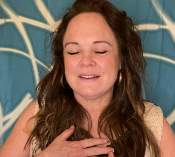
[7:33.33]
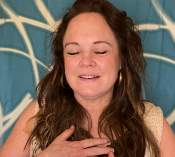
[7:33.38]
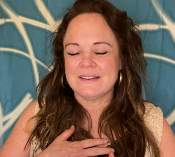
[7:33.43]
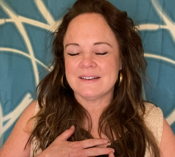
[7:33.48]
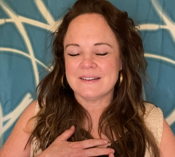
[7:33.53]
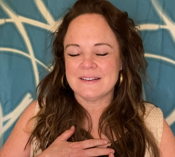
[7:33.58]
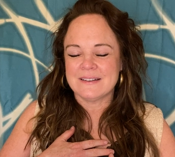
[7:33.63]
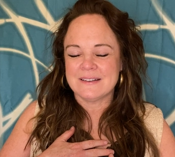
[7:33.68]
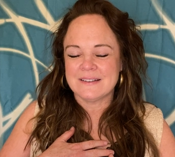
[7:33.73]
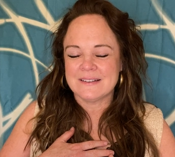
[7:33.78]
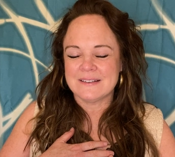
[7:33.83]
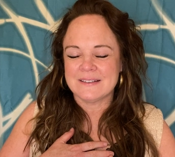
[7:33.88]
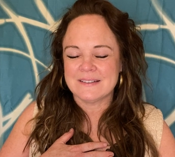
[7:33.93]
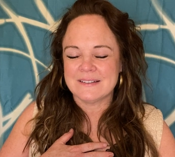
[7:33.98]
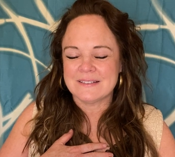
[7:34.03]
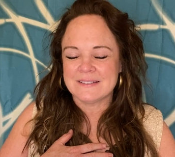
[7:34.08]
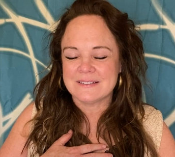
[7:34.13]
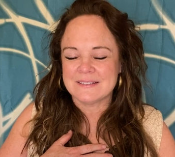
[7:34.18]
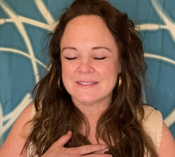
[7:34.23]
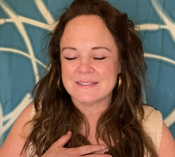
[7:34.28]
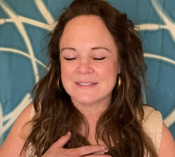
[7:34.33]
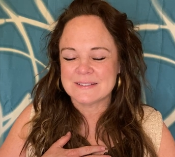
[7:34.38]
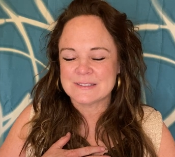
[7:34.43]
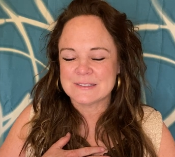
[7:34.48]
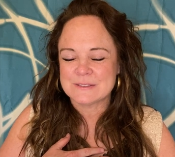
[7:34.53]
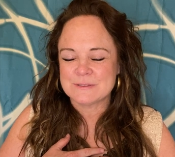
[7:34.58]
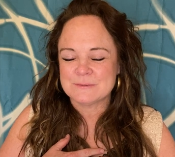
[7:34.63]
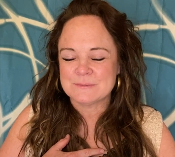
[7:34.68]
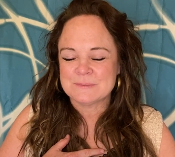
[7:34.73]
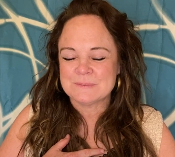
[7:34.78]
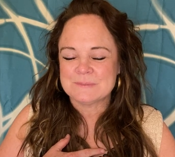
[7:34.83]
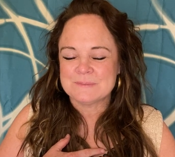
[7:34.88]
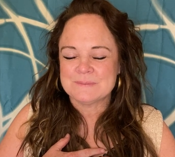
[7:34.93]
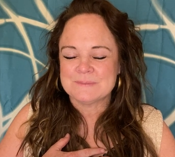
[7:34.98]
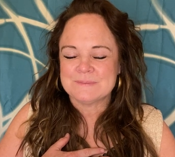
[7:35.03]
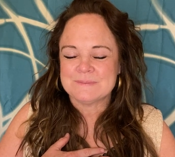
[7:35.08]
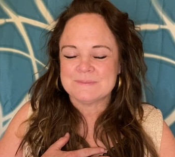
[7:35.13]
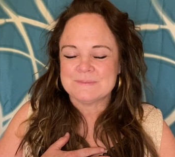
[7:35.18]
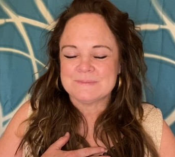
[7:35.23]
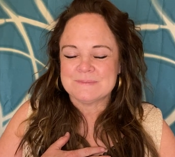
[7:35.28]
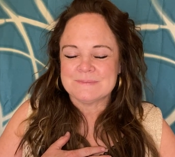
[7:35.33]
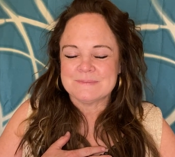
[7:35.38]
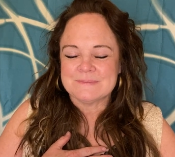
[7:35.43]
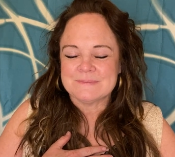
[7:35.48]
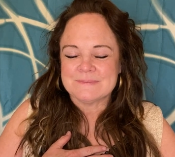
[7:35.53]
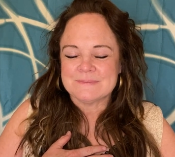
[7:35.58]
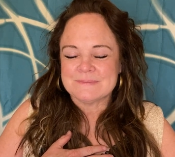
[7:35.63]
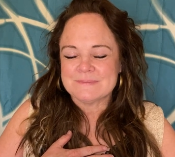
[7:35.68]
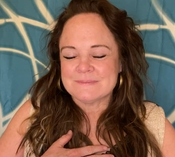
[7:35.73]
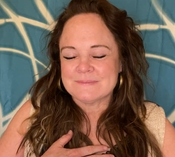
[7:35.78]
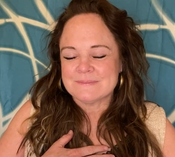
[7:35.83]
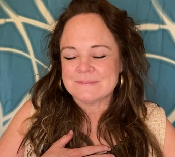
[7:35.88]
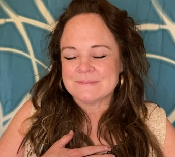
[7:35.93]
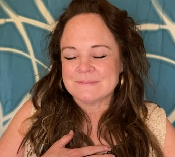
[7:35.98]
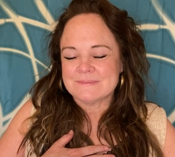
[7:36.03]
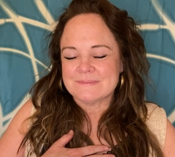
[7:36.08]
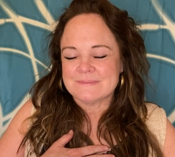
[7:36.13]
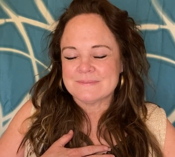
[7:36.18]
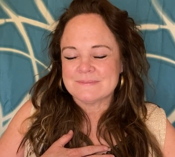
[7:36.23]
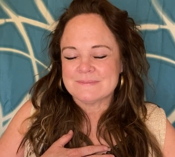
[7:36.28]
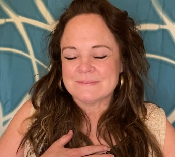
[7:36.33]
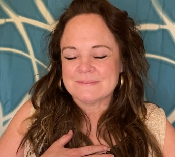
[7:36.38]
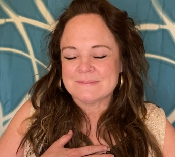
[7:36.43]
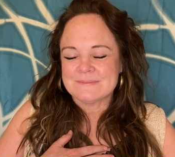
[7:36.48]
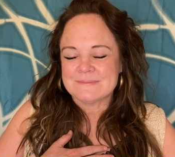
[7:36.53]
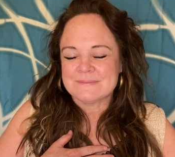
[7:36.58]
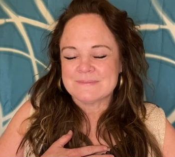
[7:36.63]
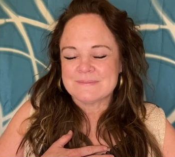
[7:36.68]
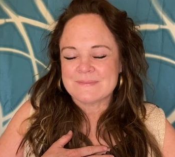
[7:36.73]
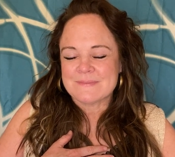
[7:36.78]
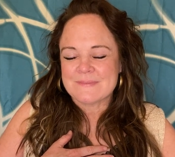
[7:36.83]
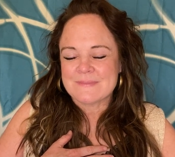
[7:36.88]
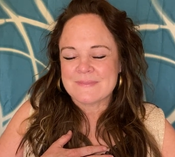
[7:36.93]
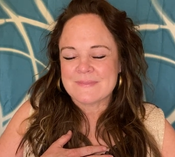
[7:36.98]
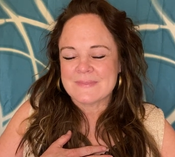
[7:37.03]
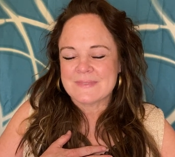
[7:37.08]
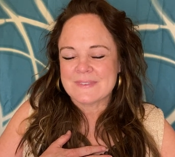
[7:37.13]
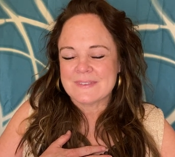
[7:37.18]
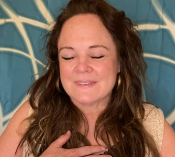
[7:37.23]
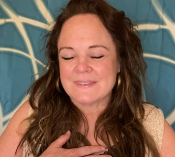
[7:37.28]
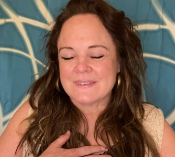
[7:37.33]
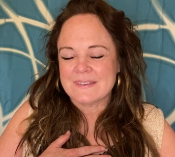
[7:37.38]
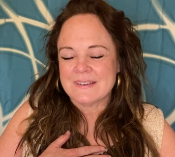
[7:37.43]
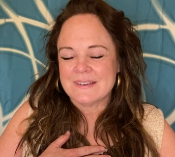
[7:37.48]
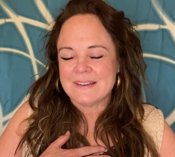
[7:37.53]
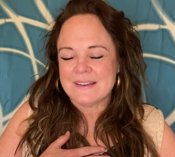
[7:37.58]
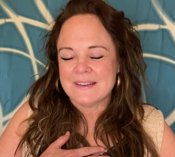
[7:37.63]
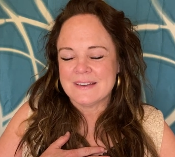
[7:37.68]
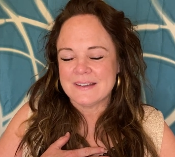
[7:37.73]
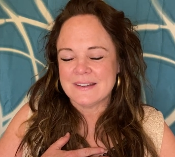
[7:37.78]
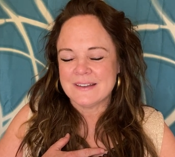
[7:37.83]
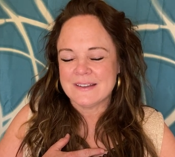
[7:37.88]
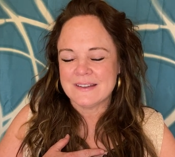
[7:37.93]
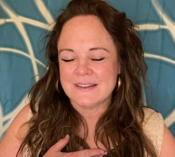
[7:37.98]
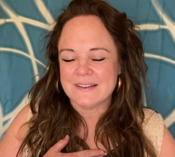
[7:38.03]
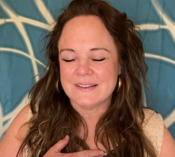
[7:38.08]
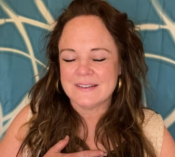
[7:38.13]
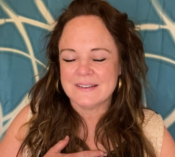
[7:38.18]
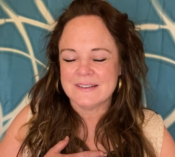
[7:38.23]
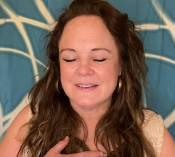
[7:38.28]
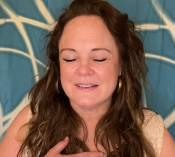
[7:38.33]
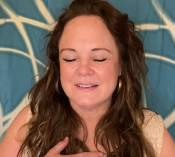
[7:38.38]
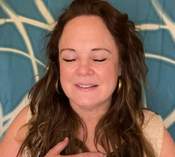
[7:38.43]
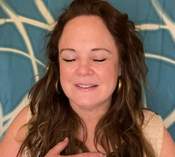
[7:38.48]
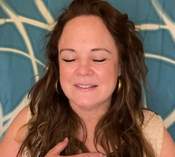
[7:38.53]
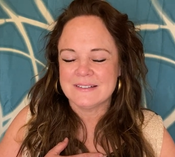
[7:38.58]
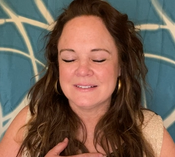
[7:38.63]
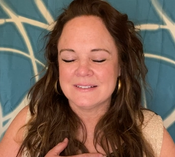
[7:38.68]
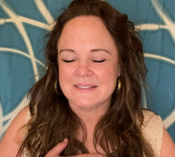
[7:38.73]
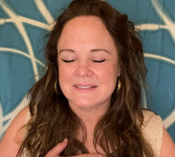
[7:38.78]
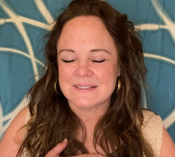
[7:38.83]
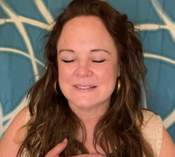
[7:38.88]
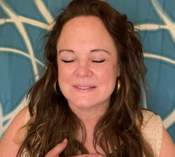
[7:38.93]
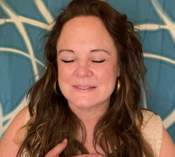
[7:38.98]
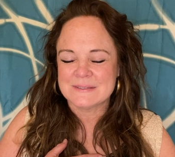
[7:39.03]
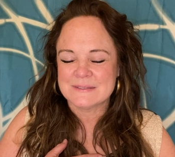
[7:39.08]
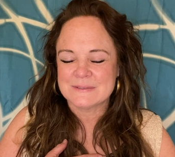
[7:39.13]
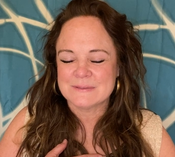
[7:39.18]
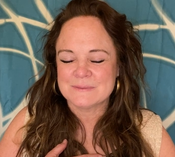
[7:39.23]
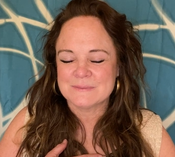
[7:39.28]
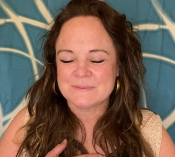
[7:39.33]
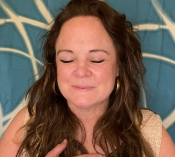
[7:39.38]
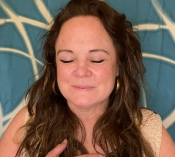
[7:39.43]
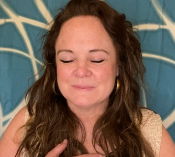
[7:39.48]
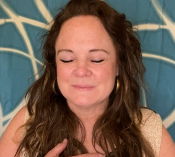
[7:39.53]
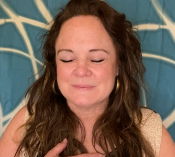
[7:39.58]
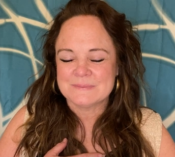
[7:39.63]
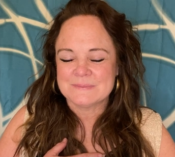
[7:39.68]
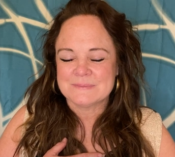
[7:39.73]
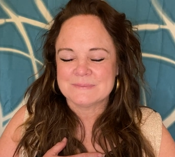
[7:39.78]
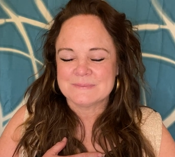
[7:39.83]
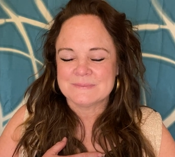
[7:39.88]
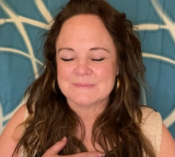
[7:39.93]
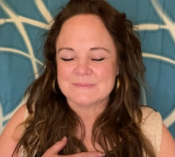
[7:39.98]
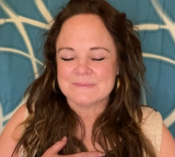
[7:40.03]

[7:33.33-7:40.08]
(no one is talking)